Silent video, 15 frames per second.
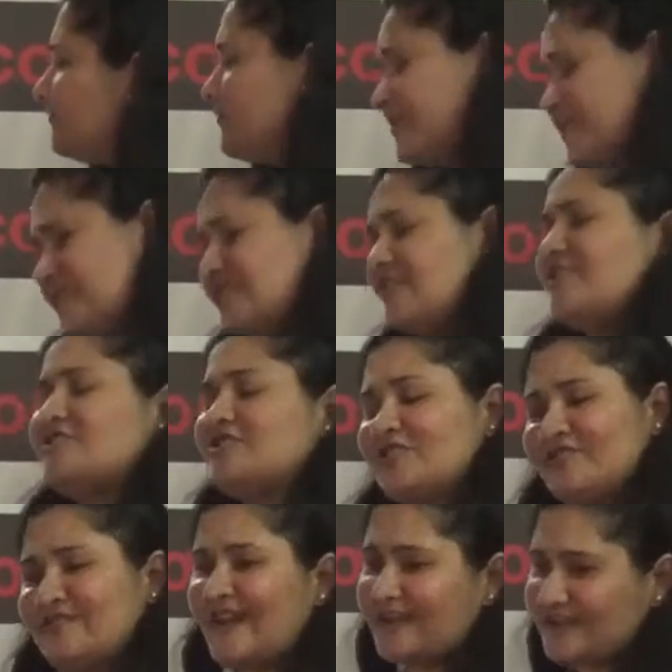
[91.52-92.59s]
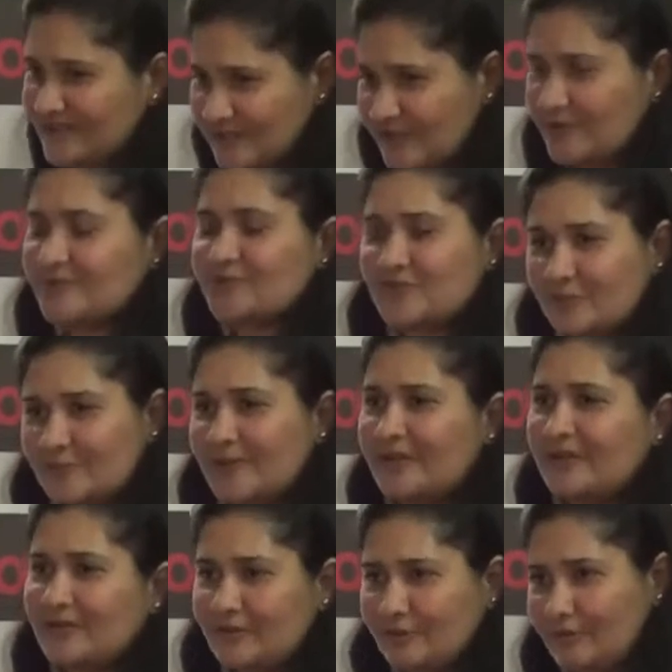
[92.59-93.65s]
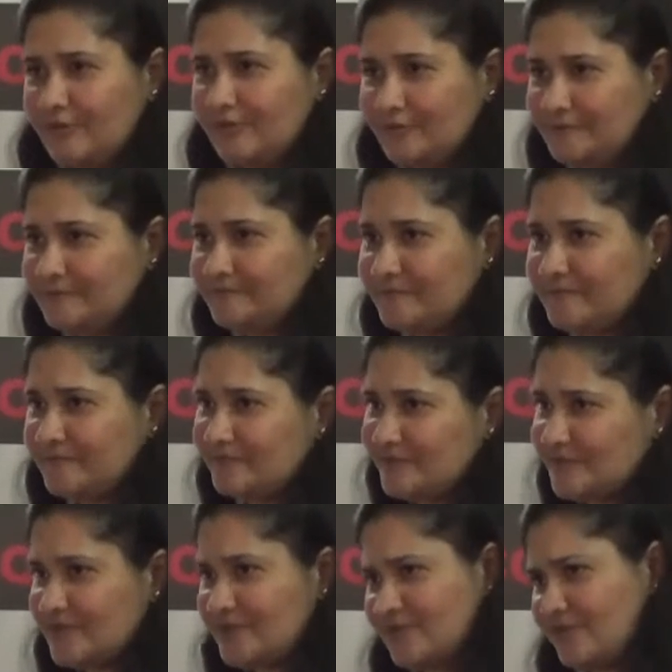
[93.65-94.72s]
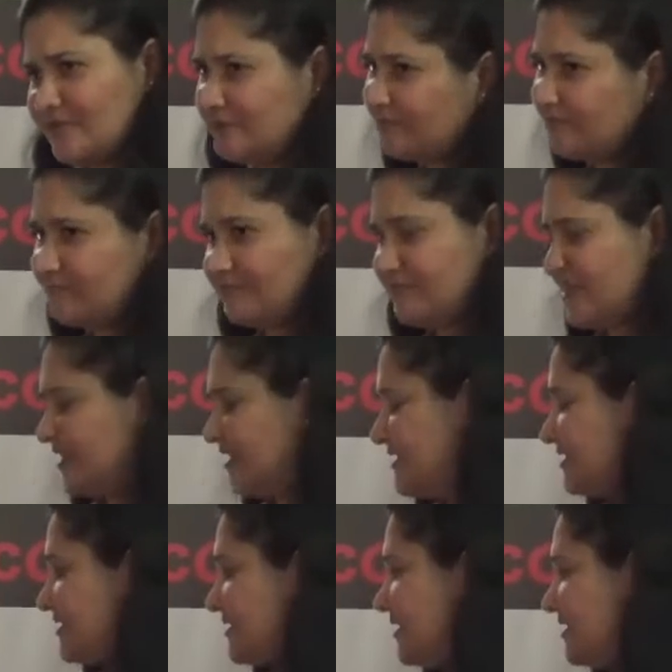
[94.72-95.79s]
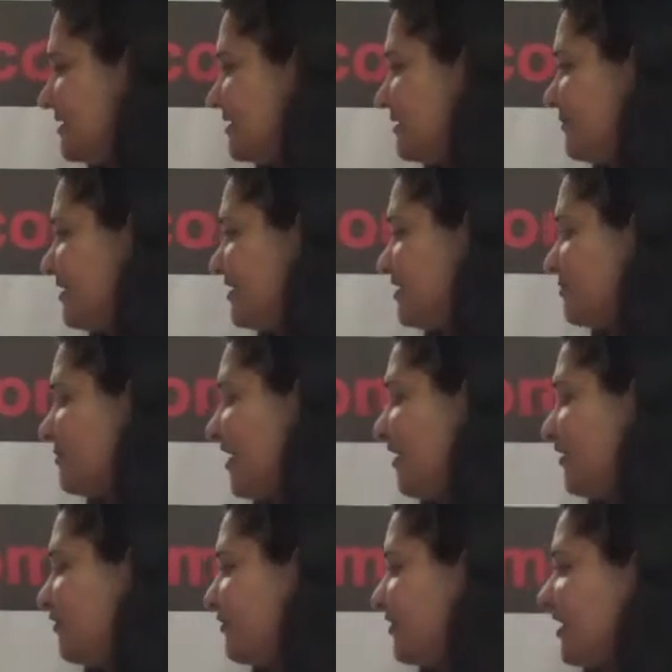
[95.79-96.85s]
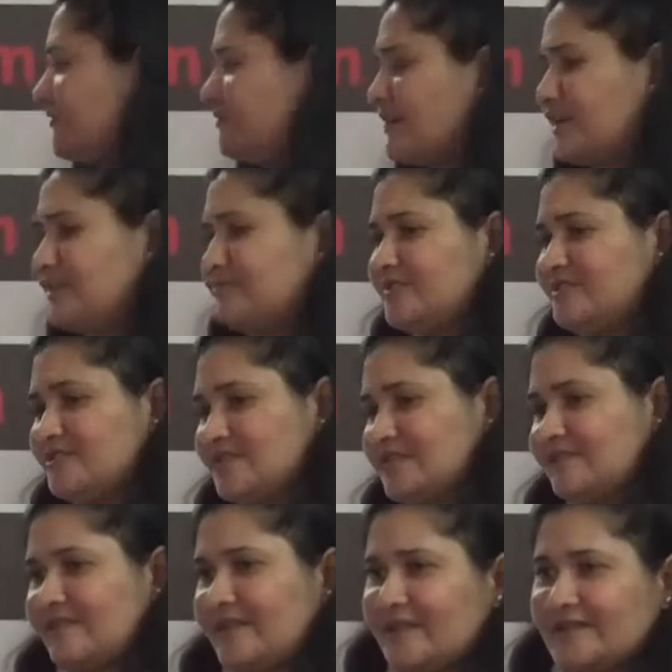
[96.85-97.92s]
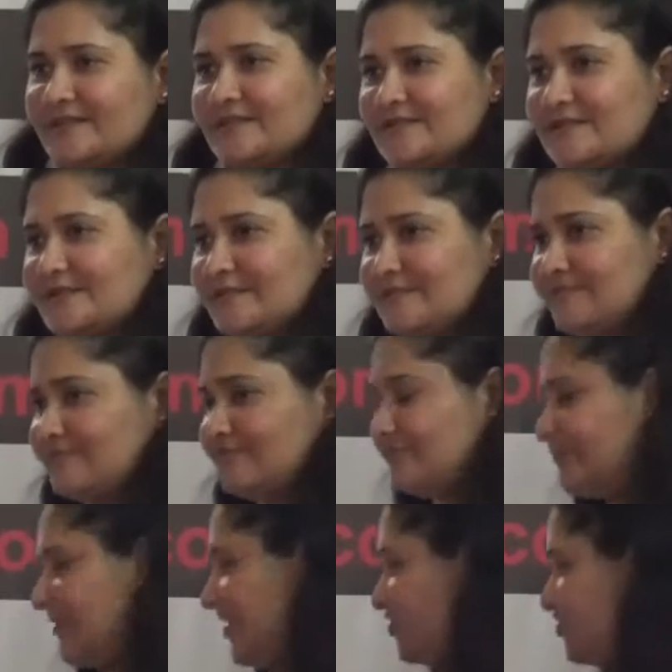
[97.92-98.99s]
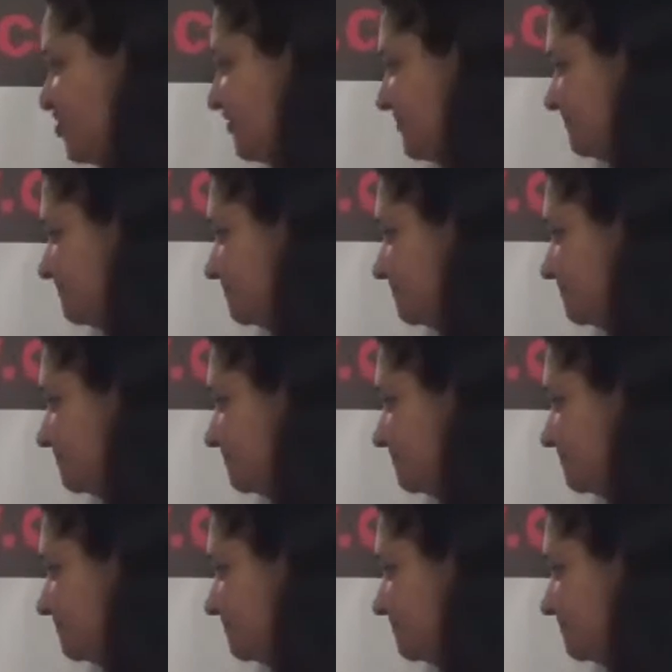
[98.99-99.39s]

Physiological factors also play a role. So it's a mixed bag of the environment as well as nature.